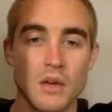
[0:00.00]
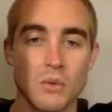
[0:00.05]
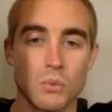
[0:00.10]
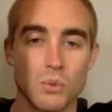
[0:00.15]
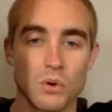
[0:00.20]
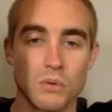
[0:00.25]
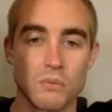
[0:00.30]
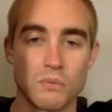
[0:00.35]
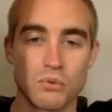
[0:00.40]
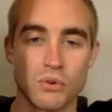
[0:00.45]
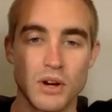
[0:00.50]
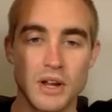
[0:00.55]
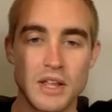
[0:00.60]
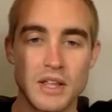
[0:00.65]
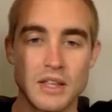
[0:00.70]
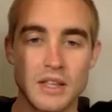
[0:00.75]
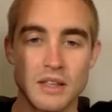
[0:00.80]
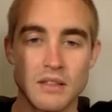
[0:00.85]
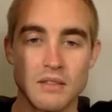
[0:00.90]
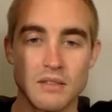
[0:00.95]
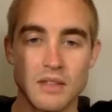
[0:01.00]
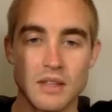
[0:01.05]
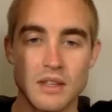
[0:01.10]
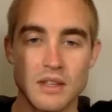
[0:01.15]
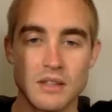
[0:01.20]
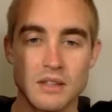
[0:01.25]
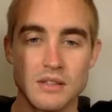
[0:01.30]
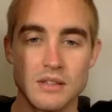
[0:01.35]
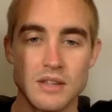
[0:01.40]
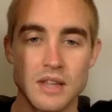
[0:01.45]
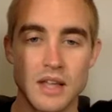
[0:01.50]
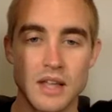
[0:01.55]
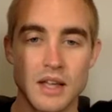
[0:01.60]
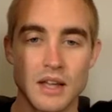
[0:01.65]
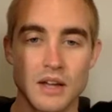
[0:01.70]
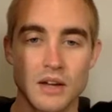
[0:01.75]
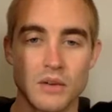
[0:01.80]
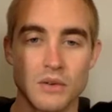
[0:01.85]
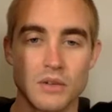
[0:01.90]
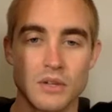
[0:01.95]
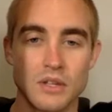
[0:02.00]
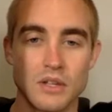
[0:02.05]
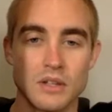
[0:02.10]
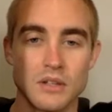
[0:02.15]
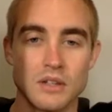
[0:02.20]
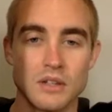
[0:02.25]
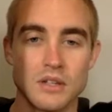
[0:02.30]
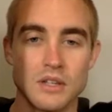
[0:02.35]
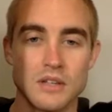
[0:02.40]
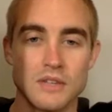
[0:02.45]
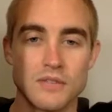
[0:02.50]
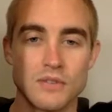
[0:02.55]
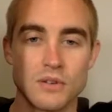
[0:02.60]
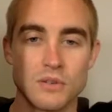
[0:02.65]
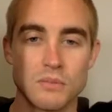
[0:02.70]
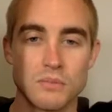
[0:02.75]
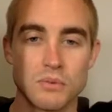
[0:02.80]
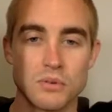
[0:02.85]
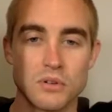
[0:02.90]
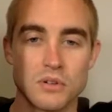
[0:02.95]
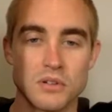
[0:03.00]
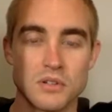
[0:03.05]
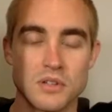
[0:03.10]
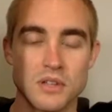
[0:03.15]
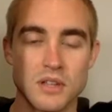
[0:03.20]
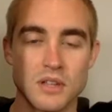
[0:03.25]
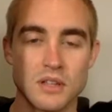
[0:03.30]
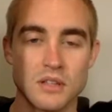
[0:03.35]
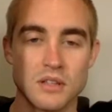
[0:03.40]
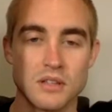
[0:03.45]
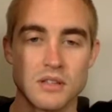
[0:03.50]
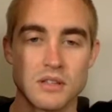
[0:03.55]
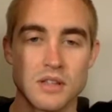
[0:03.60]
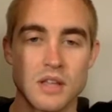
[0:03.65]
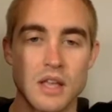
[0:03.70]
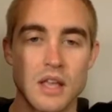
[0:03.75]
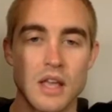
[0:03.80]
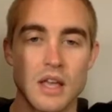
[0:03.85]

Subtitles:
We're breaking these down into different percents,